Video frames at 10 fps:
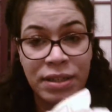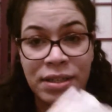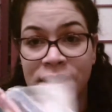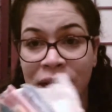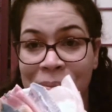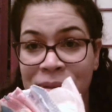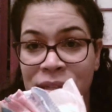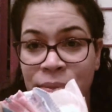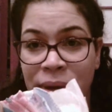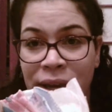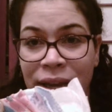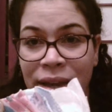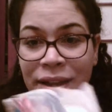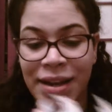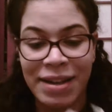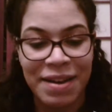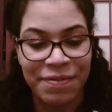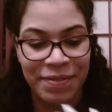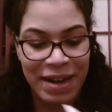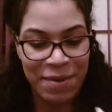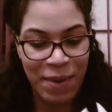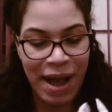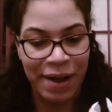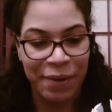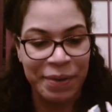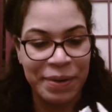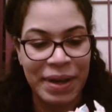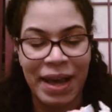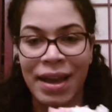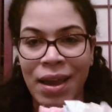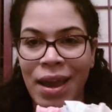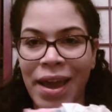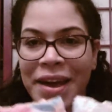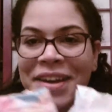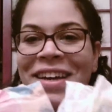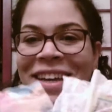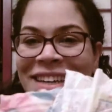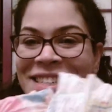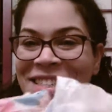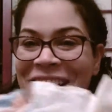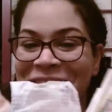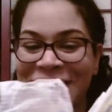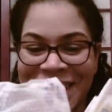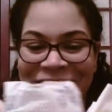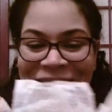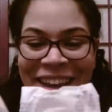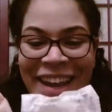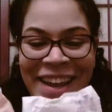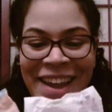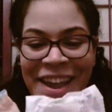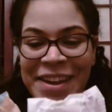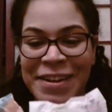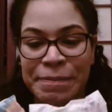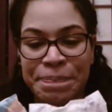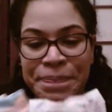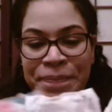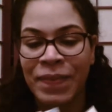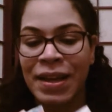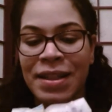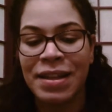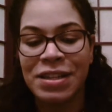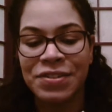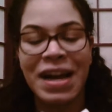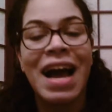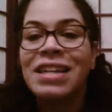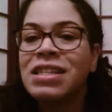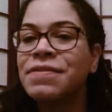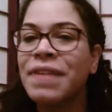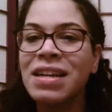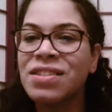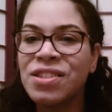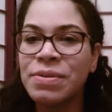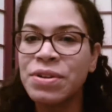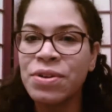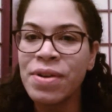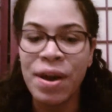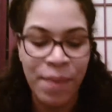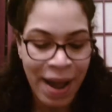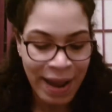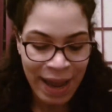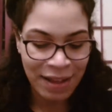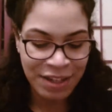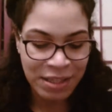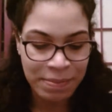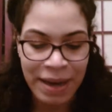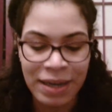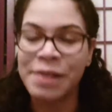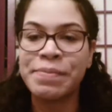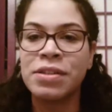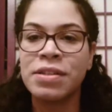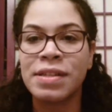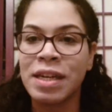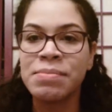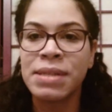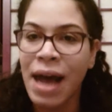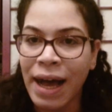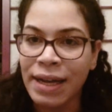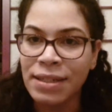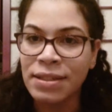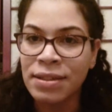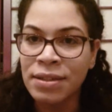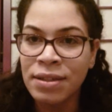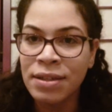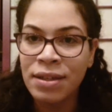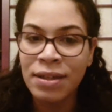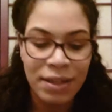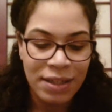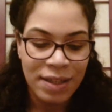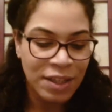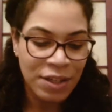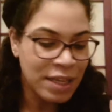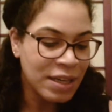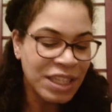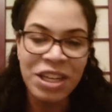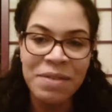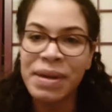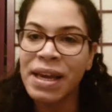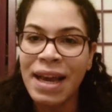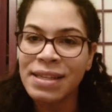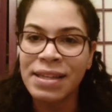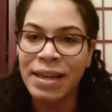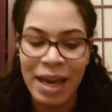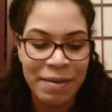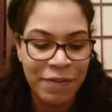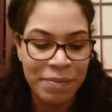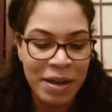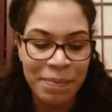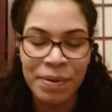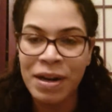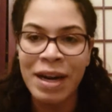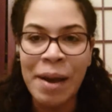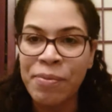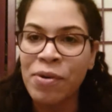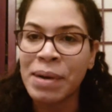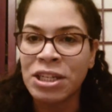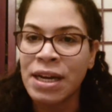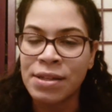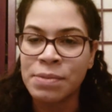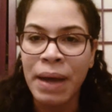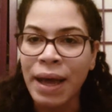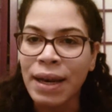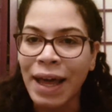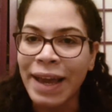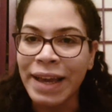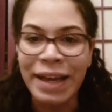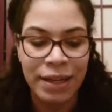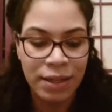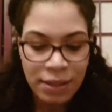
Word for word: it's the opposite way. Wow. Okay. Yeah, it's the opposite way. That's crazy. I just find it so annoying. Why can't they just make diapers the same size? It shouldn't be a guessing game for me to put a diaper on my child's butt. Like,